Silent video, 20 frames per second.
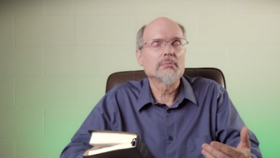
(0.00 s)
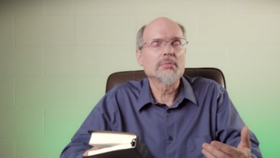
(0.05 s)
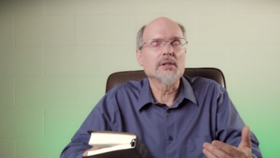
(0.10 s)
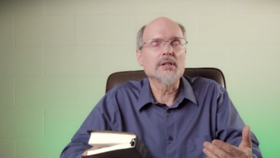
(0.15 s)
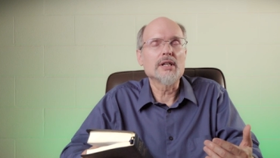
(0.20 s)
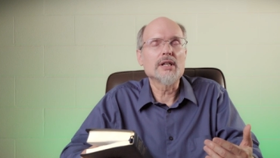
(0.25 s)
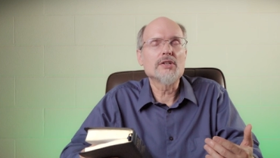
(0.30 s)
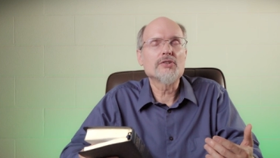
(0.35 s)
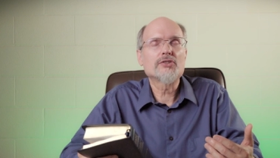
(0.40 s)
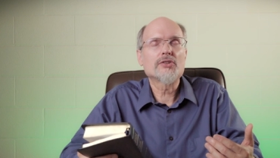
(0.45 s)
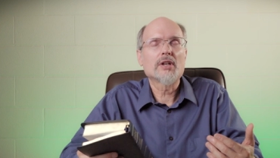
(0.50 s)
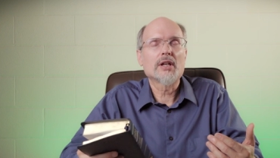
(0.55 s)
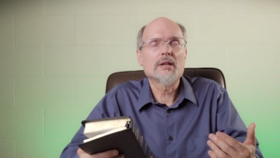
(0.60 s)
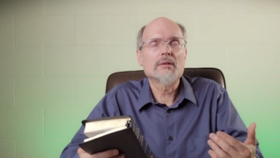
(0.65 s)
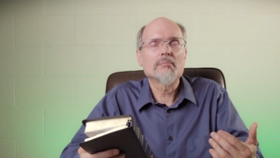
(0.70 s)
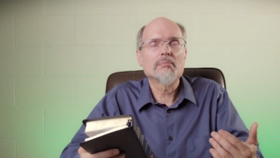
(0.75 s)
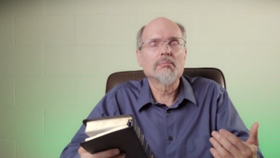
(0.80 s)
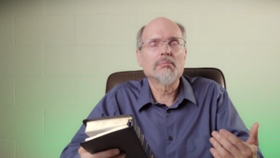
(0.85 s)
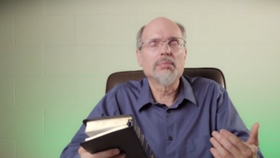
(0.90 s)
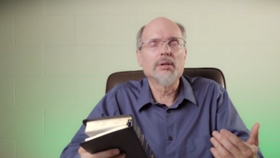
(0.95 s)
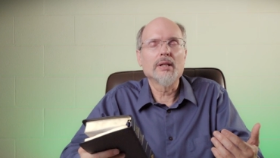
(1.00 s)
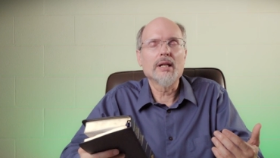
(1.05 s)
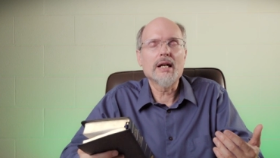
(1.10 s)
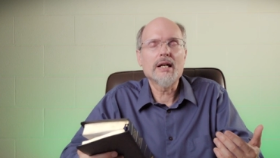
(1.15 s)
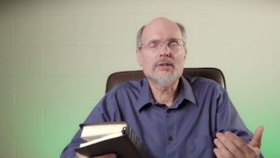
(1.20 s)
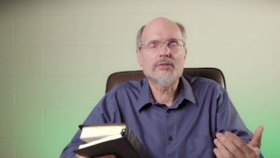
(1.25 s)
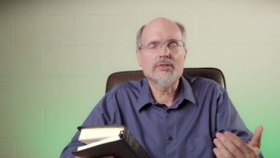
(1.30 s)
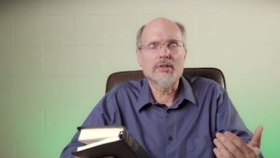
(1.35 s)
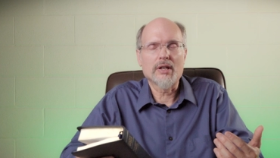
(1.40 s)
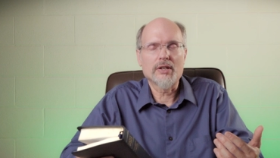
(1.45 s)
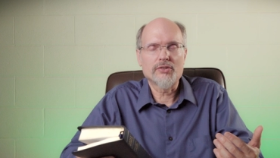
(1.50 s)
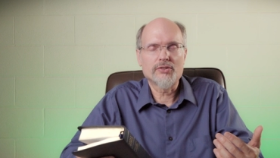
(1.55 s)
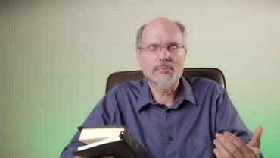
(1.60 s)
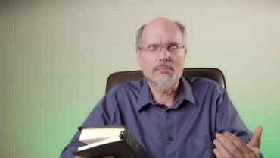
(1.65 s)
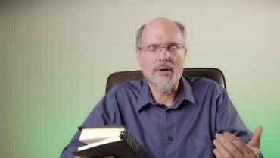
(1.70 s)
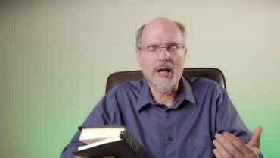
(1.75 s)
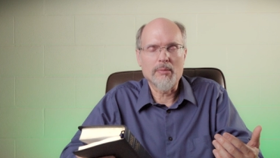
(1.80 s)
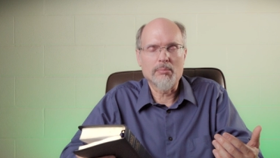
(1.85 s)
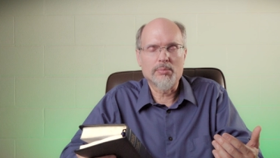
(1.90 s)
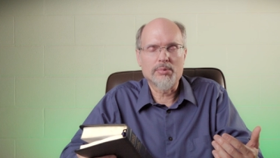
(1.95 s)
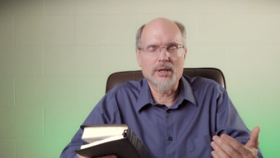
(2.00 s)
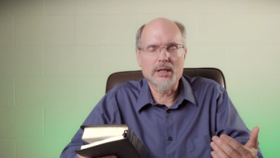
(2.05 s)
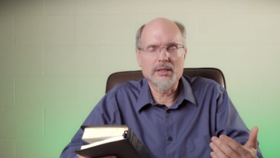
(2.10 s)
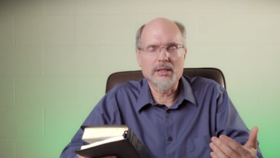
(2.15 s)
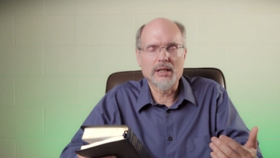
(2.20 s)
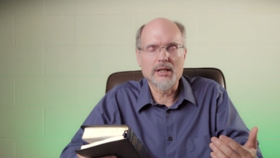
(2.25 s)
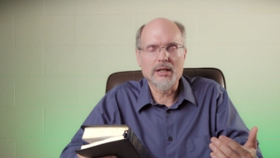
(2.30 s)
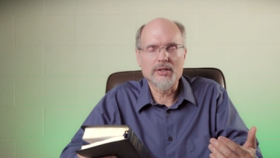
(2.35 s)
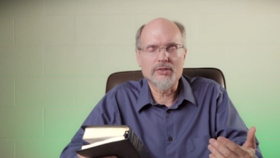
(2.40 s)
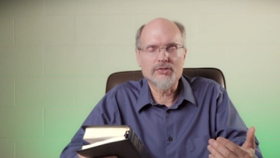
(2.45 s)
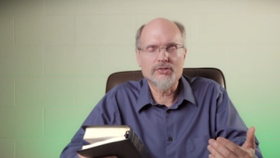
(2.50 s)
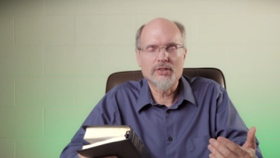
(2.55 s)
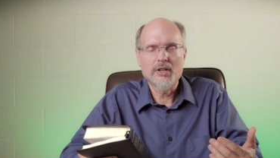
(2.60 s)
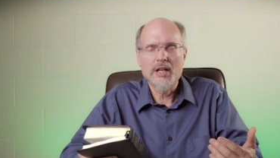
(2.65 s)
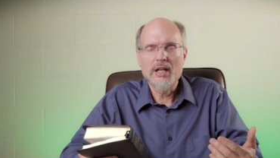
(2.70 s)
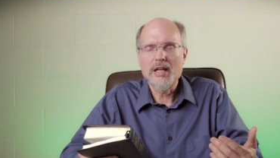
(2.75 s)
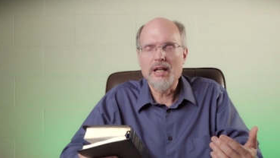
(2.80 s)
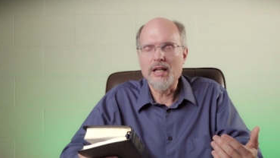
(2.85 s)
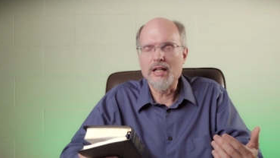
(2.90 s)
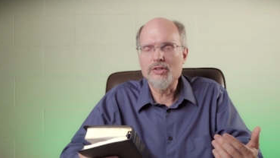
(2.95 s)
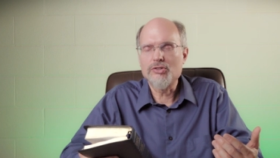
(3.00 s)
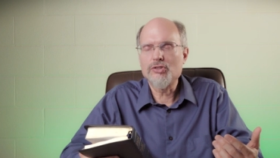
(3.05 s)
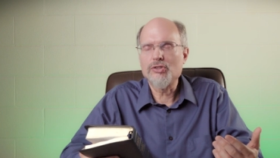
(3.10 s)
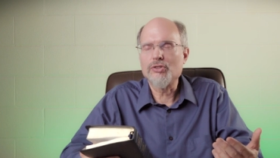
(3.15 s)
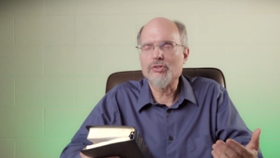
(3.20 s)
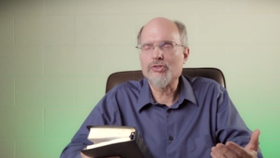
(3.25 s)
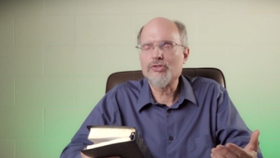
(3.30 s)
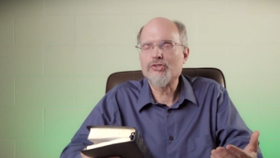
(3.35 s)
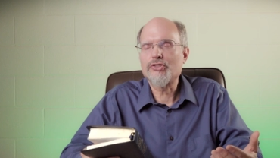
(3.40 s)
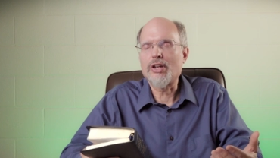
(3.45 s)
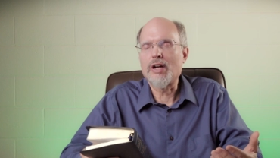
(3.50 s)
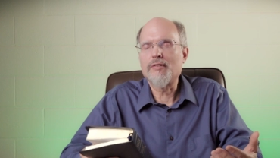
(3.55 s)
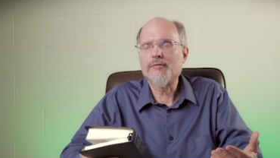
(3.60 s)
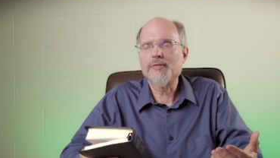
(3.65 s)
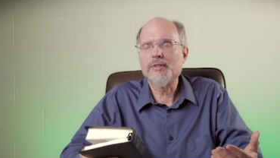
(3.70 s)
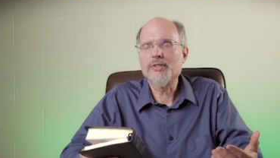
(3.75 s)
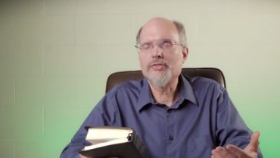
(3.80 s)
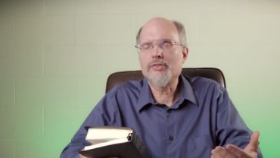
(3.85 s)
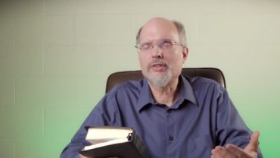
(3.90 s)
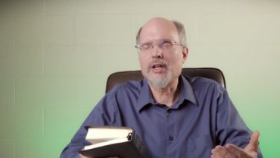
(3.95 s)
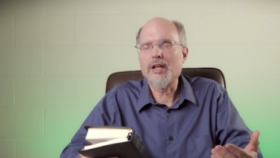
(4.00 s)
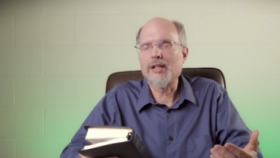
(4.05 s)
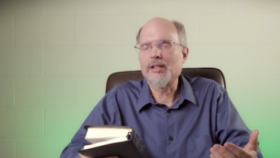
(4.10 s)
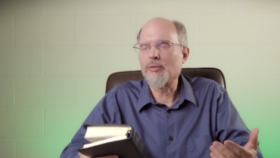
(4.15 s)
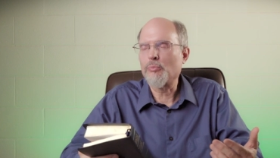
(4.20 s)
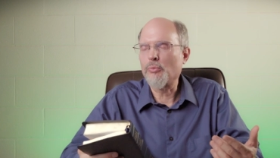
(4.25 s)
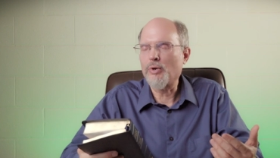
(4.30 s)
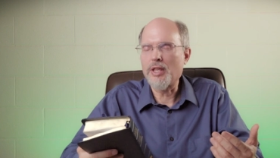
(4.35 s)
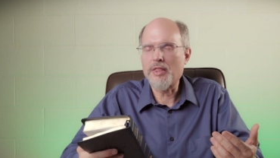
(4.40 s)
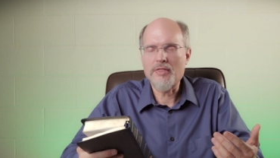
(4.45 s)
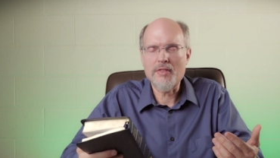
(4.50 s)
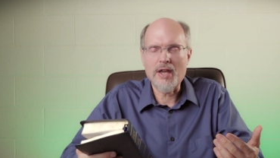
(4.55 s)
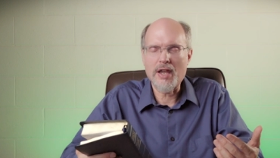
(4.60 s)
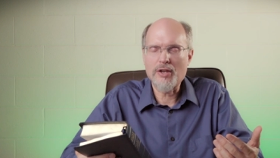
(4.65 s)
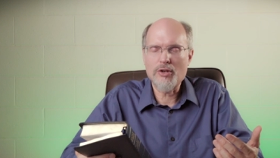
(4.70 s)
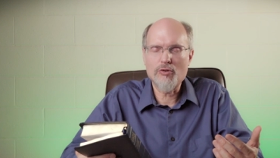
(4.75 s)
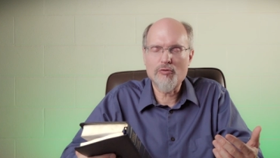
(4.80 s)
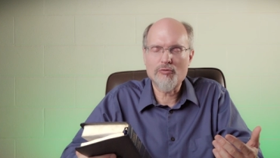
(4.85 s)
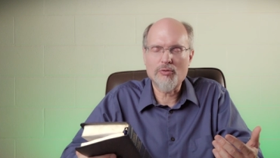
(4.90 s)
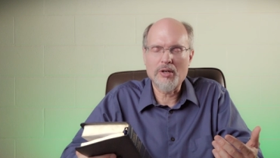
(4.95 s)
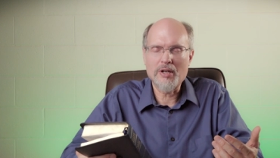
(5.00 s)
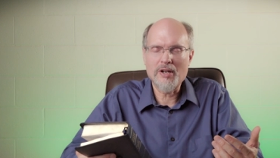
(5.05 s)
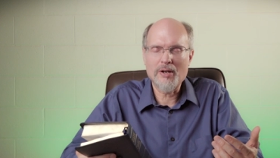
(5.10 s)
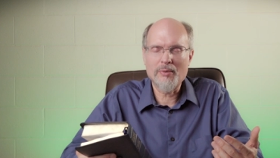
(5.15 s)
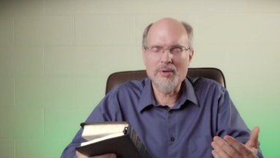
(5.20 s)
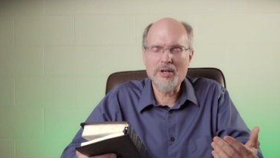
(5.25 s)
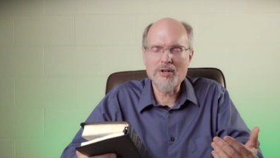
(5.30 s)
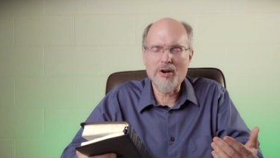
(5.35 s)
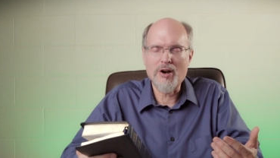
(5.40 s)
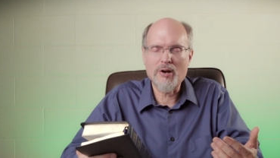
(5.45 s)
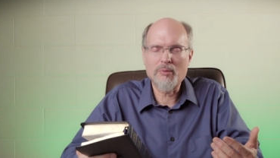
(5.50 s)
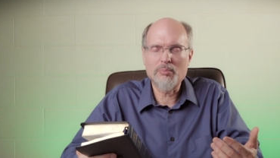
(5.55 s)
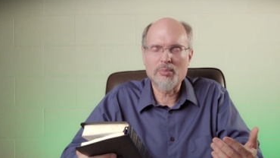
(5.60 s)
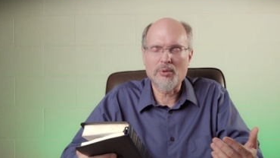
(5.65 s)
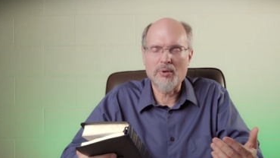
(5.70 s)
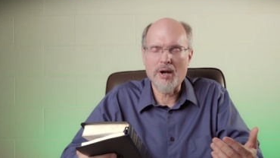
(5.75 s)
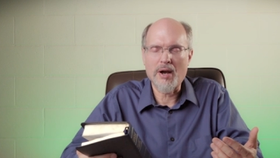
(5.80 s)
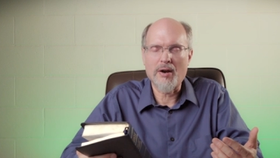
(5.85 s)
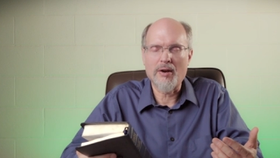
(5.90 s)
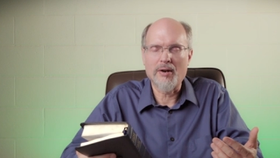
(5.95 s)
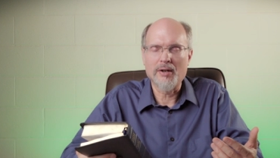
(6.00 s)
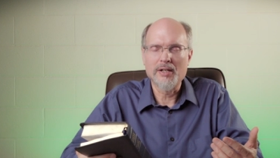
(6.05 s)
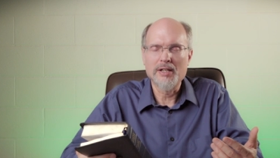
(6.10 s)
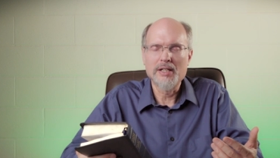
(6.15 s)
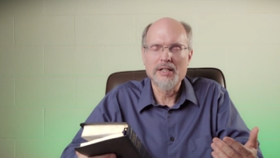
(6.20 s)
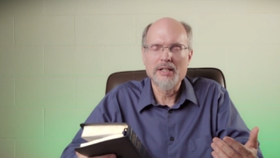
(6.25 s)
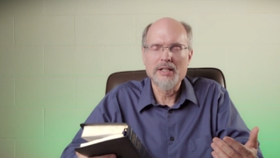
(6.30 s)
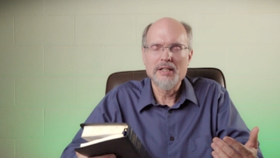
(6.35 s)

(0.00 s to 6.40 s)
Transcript: Please bless us by bringing us into your selfless kingdom. We thank you for hearing our prayer.